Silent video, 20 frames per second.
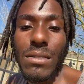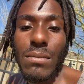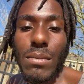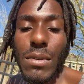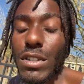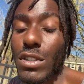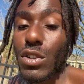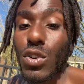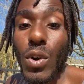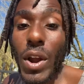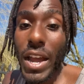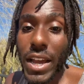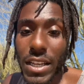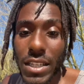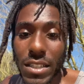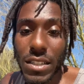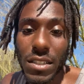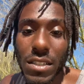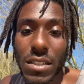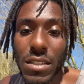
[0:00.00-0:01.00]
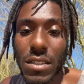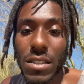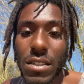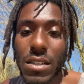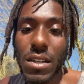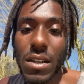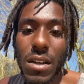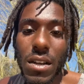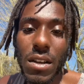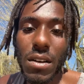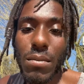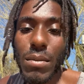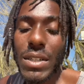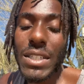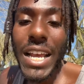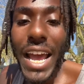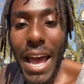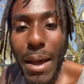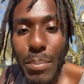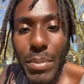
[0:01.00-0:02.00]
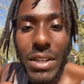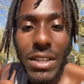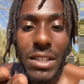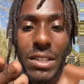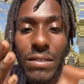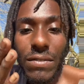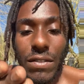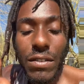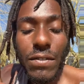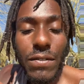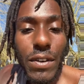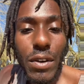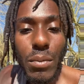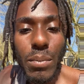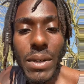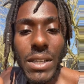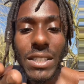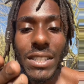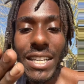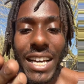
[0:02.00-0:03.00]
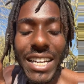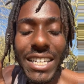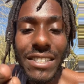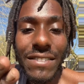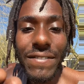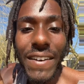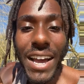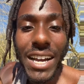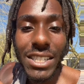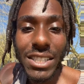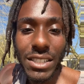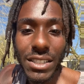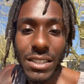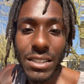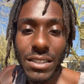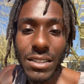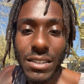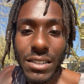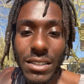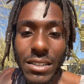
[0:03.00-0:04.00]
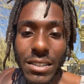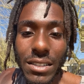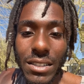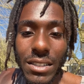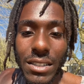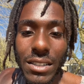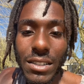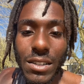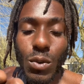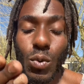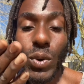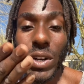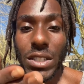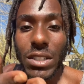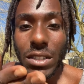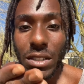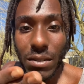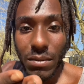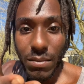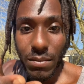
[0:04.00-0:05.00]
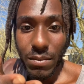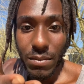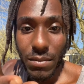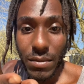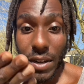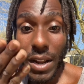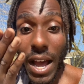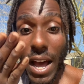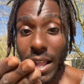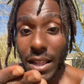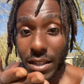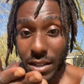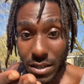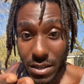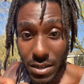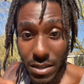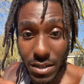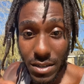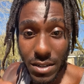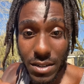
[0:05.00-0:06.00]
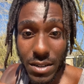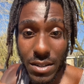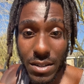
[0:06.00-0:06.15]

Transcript: much grace, much happiness, fulfillment, satisfaction, wisdom, knowledge,